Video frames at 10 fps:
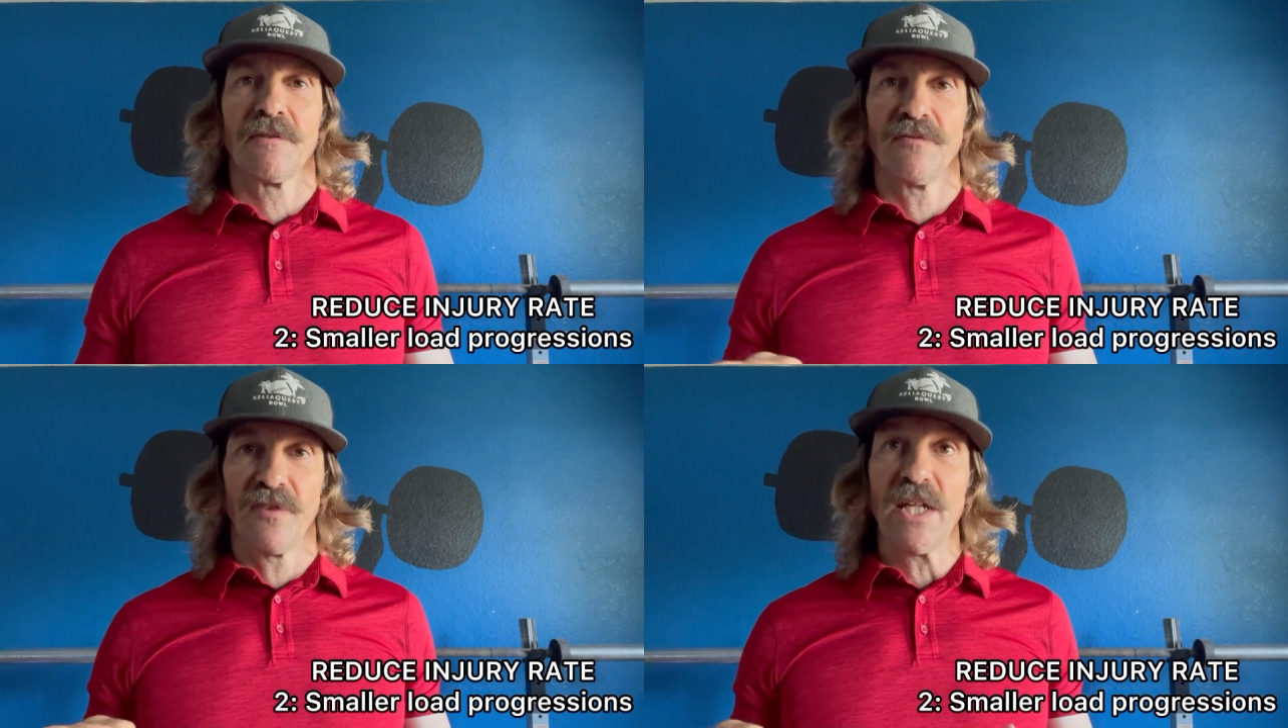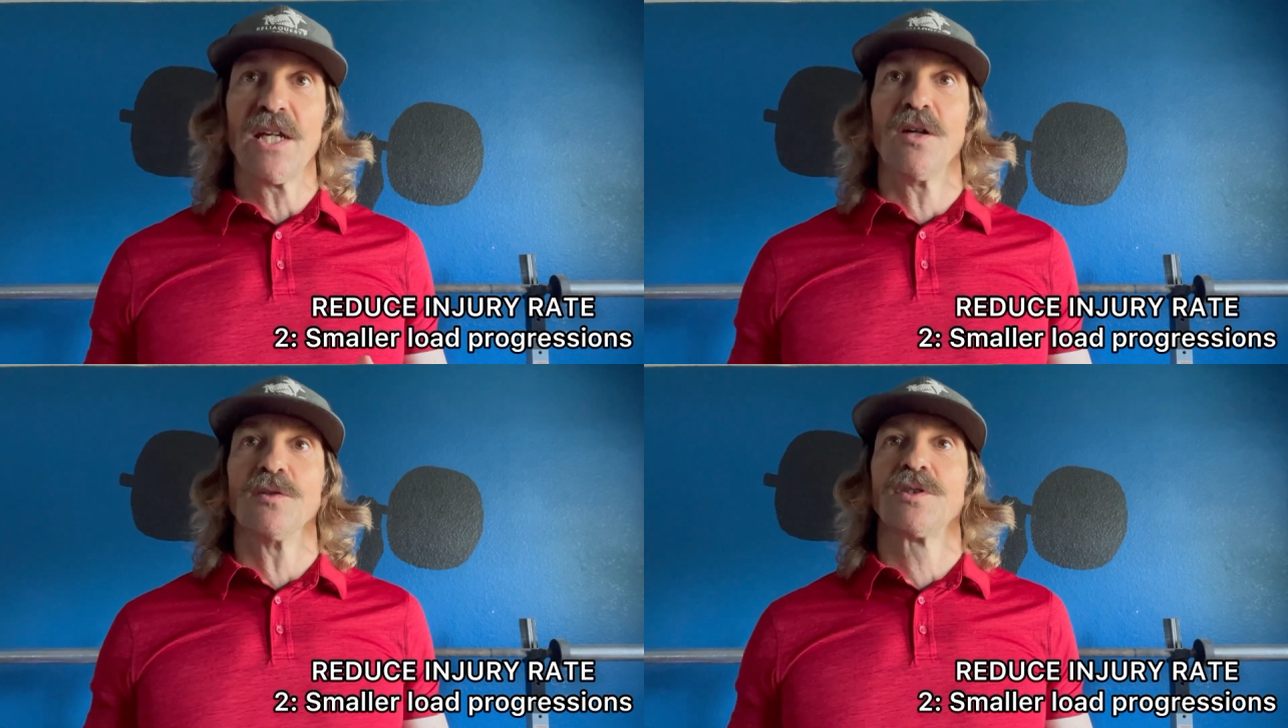
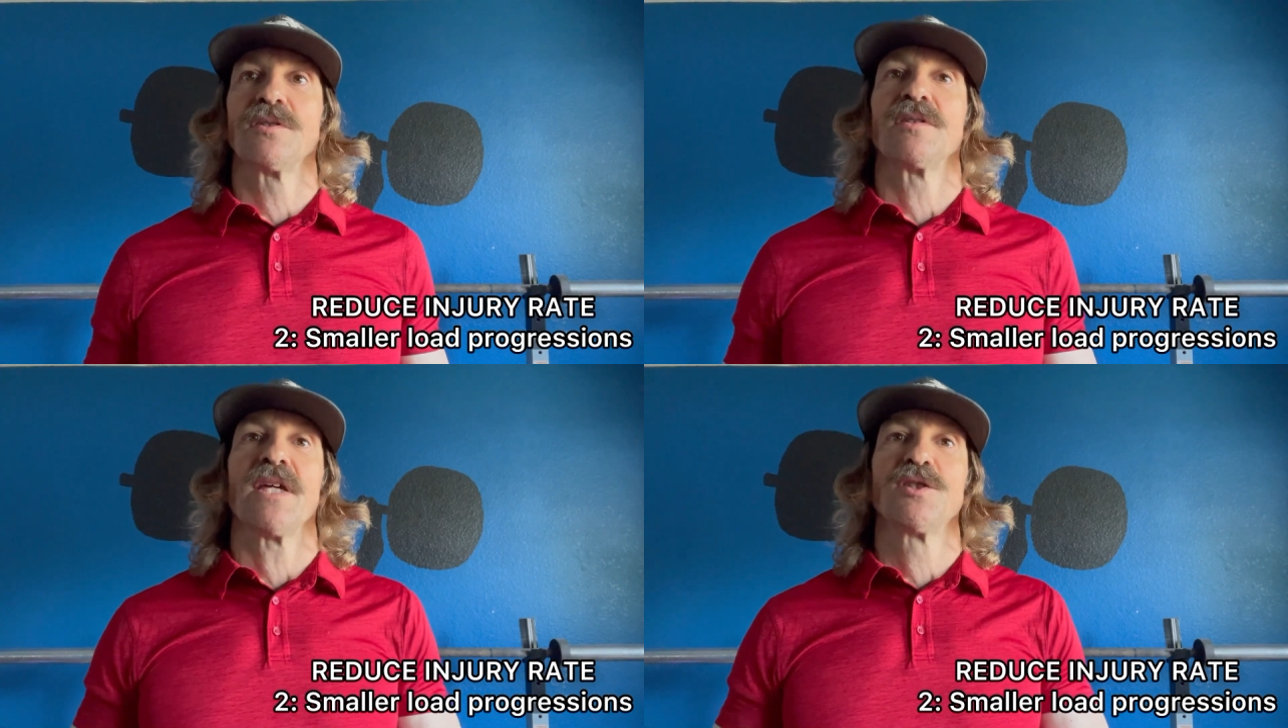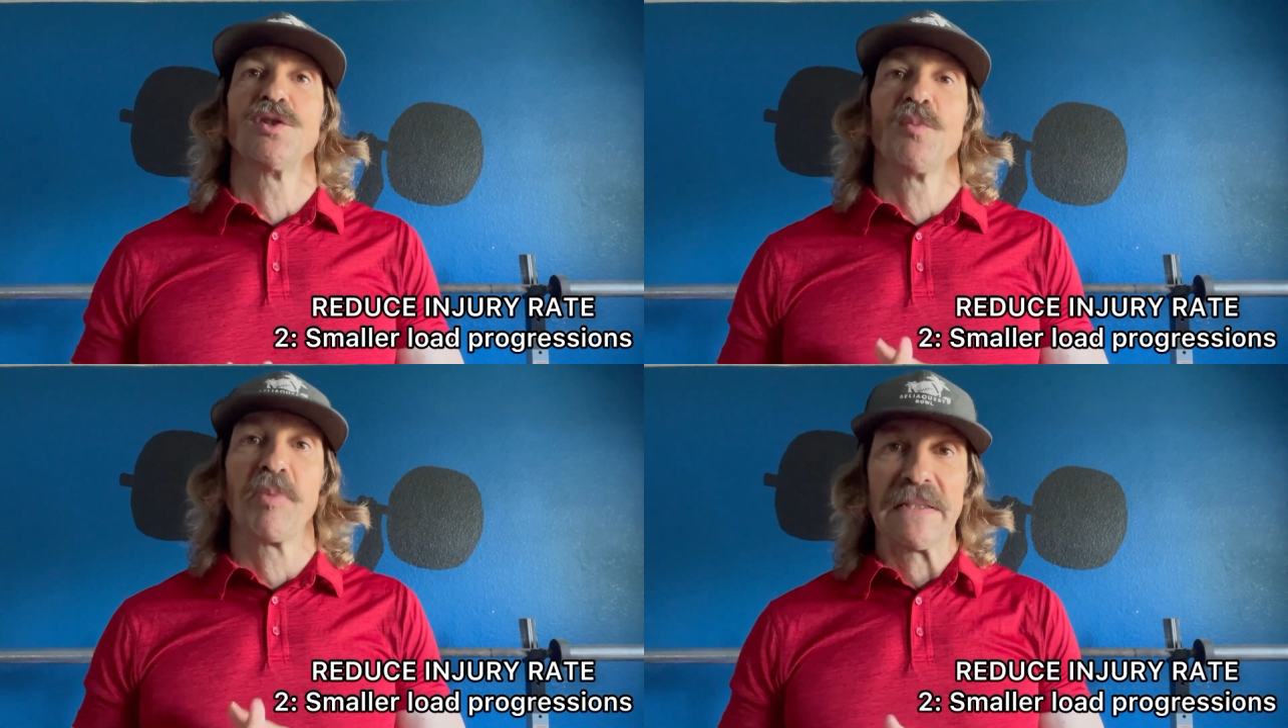videos that
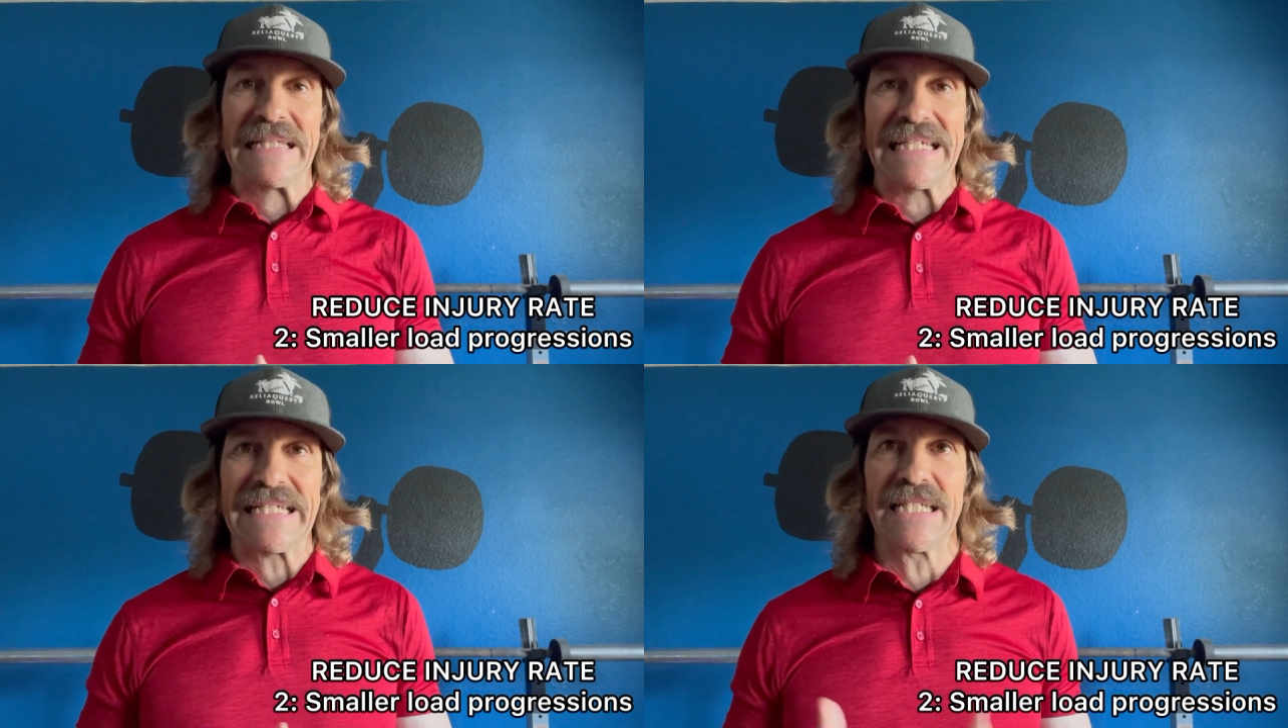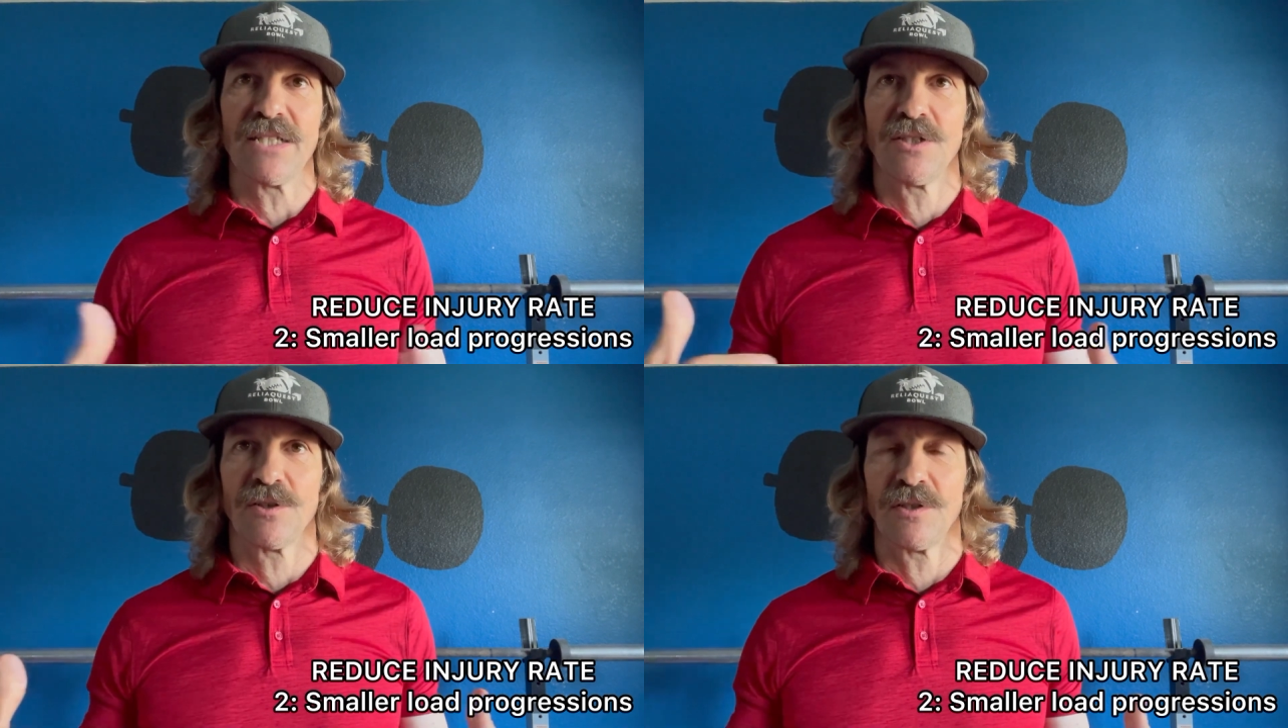you
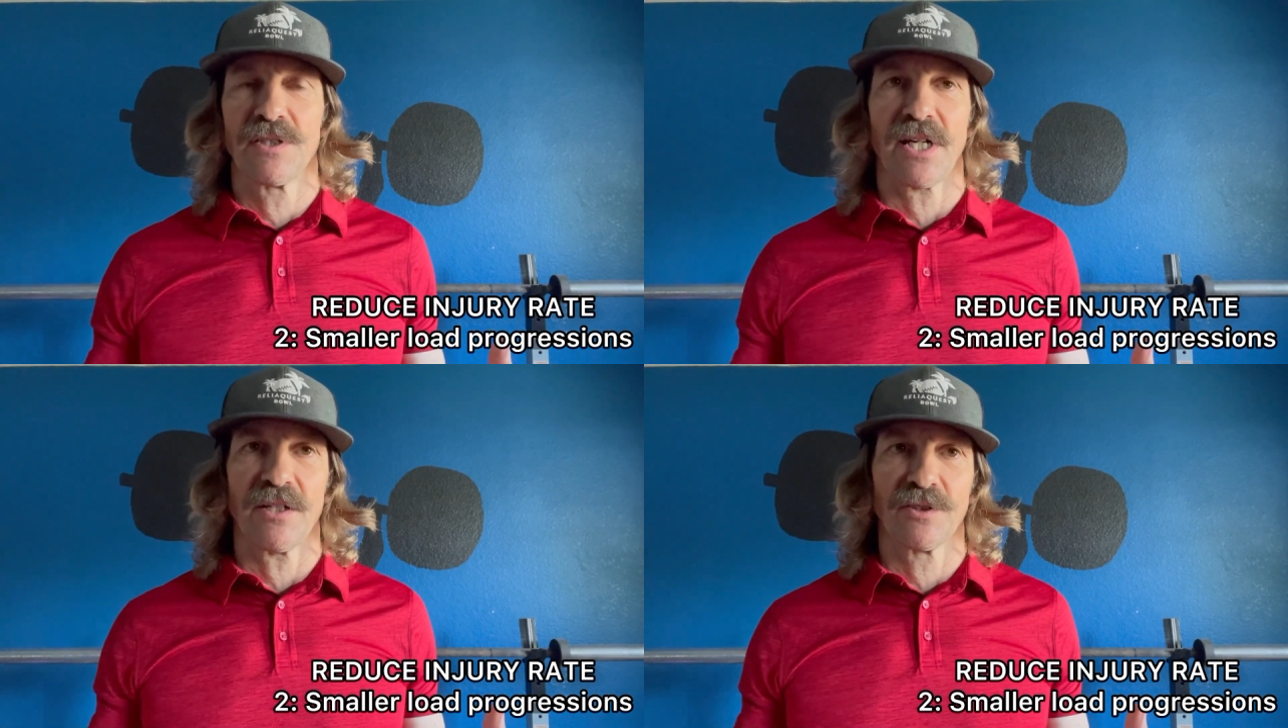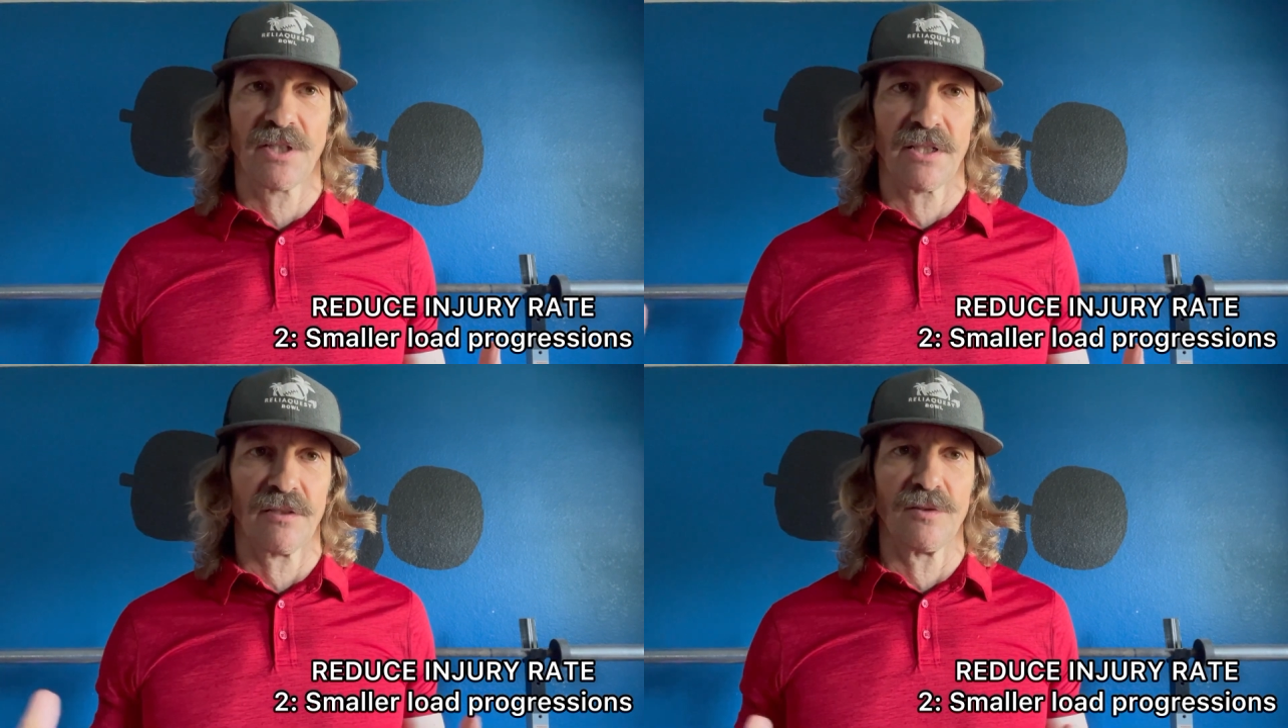plan your entire
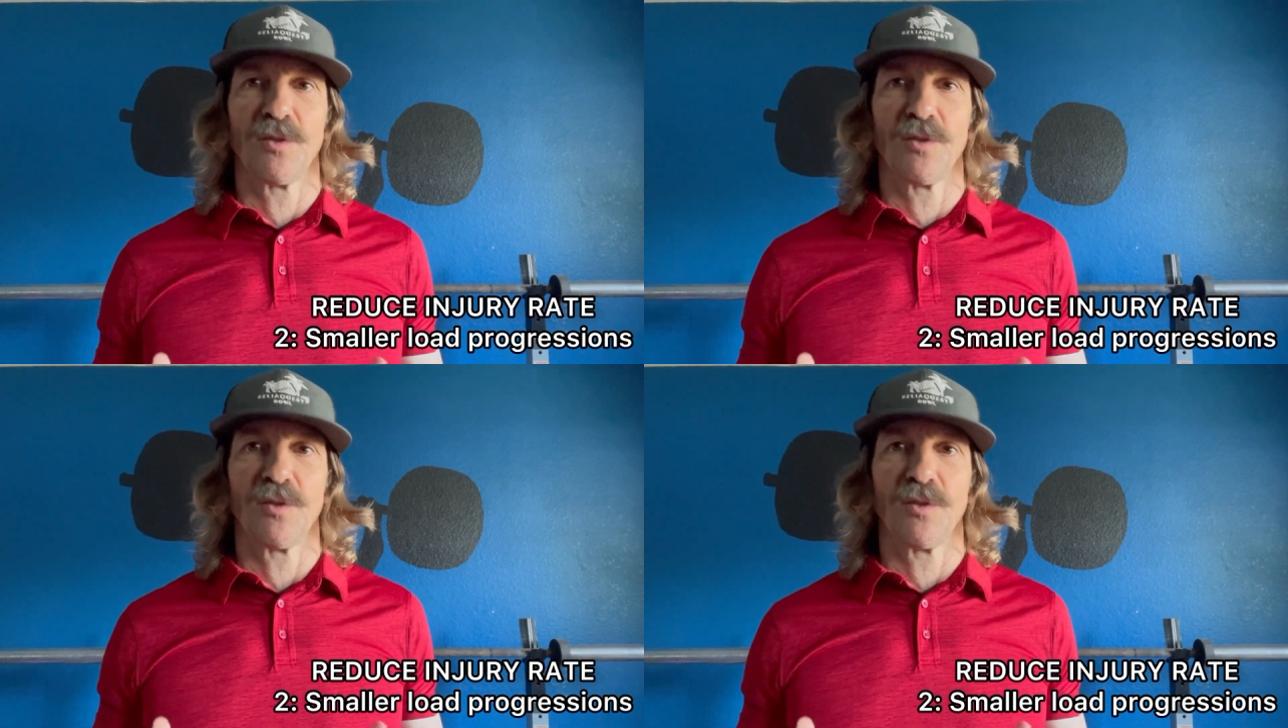cycle.